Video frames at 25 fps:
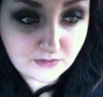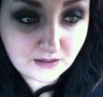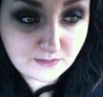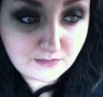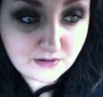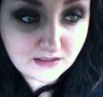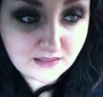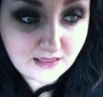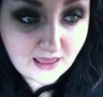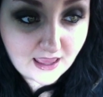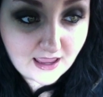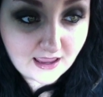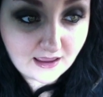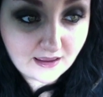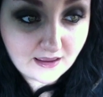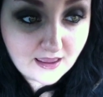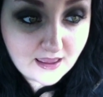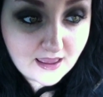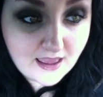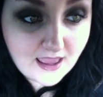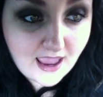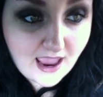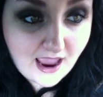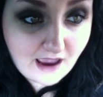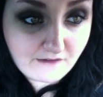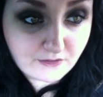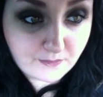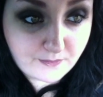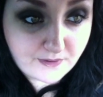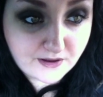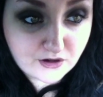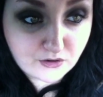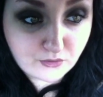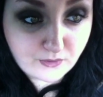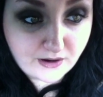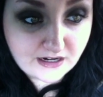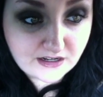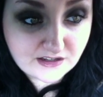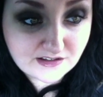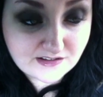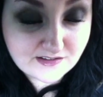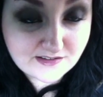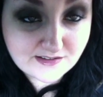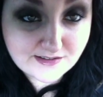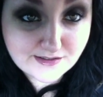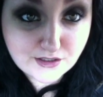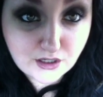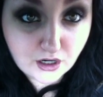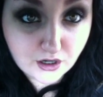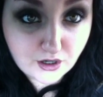Maybe they have a better way to
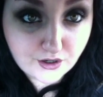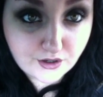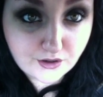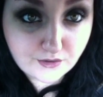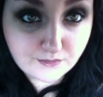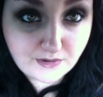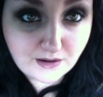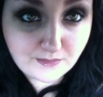start.